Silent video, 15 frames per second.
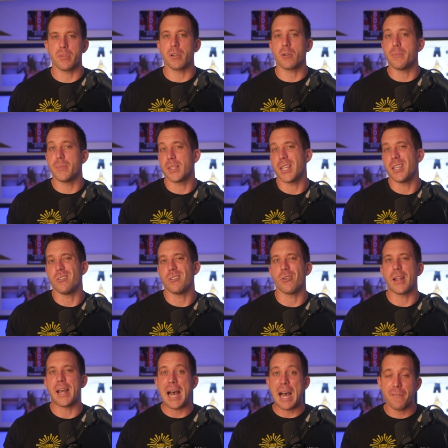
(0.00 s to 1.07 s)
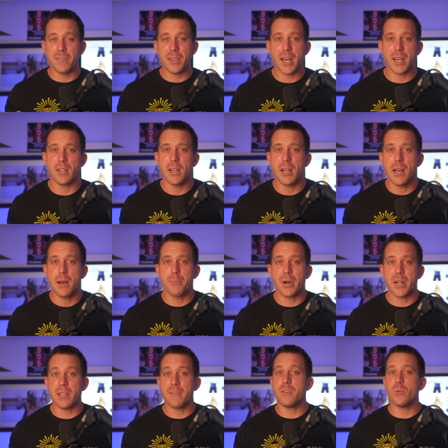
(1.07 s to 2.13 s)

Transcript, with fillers: equipment that you don't have yet, but if